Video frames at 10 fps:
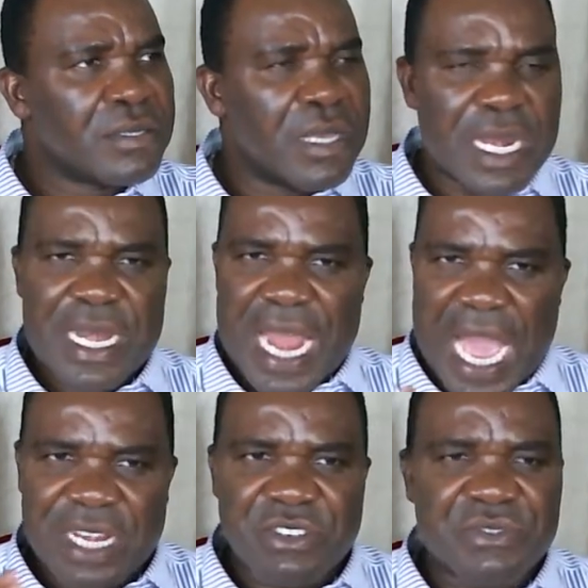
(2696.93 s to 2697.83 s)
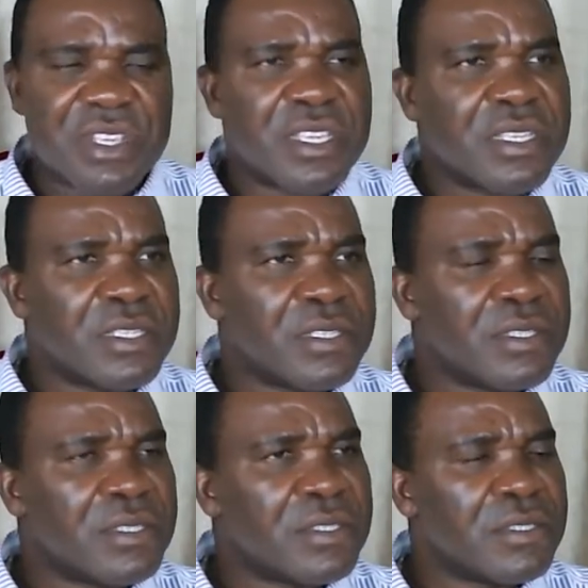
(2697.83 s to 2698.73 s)
and Ladry,
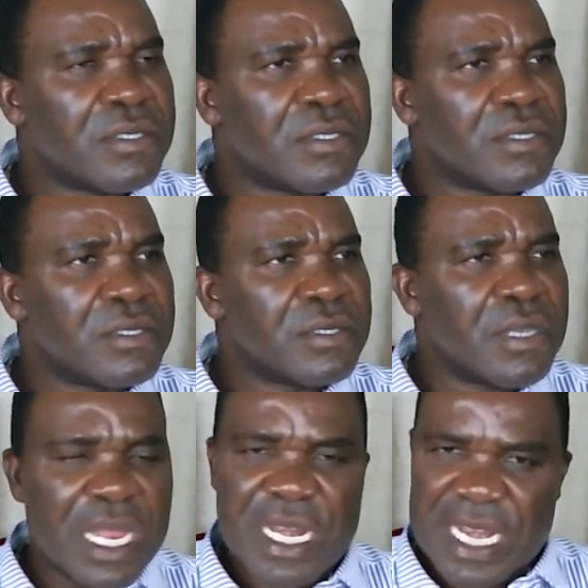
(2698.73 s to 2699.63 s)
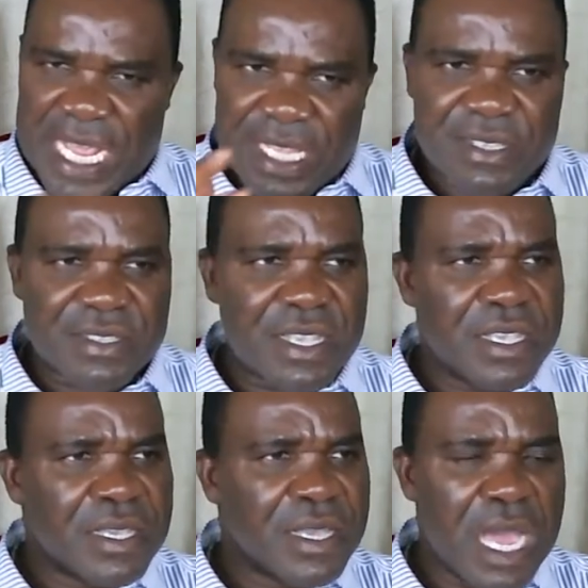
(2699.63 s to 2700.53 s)
and
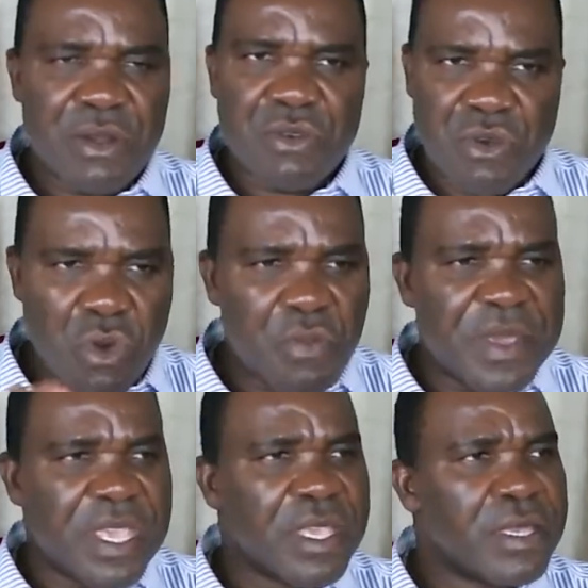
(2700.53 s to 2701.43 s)
Lizzie, and Ruby.